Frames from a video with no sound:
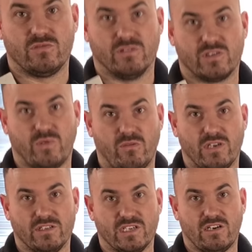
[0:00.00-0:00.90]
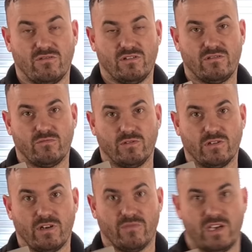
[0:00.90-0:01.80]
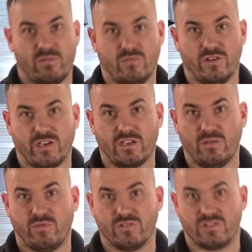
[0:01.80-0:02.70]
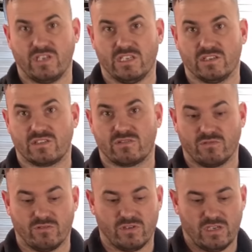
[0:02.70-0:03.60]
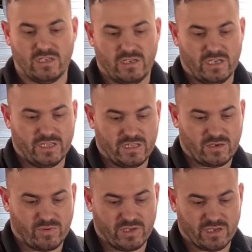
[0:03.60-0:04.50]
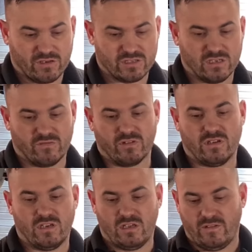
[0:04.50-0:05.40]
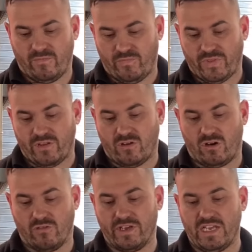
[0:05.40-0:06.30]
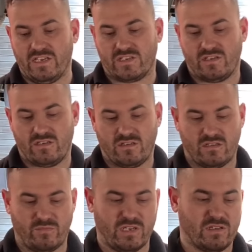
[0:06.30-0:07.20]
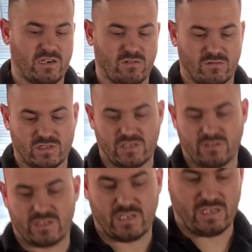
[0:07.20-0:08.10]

drill the spot welds out around the handbrake and you push the innards through, and then that plate goes over. And all these, I mean, how long is it going